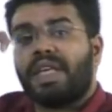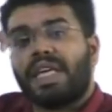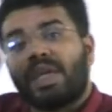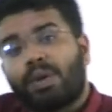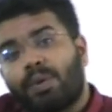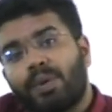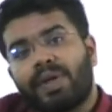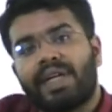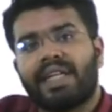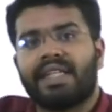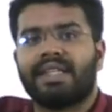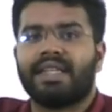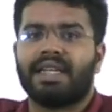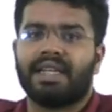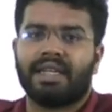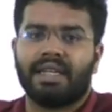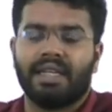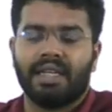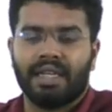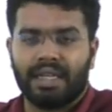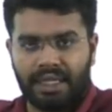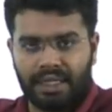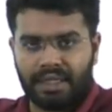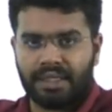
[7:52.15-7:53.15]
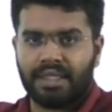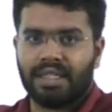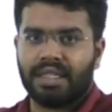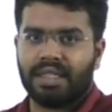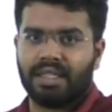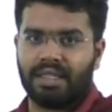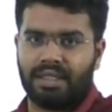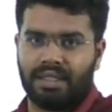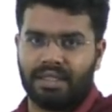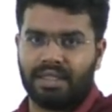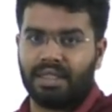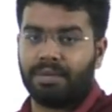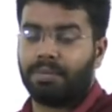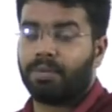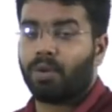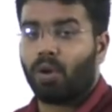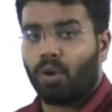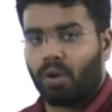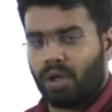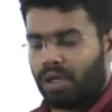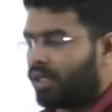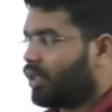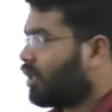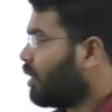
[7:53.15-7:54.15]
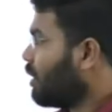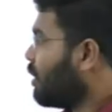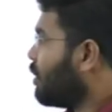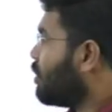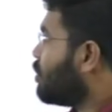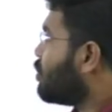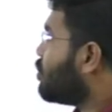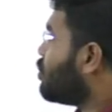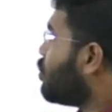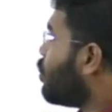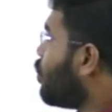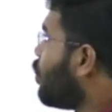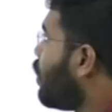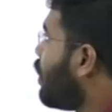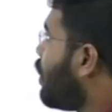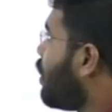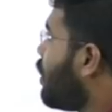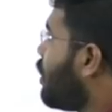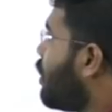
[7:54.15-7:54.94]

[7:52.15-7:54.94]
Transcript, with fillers: equity they broker. So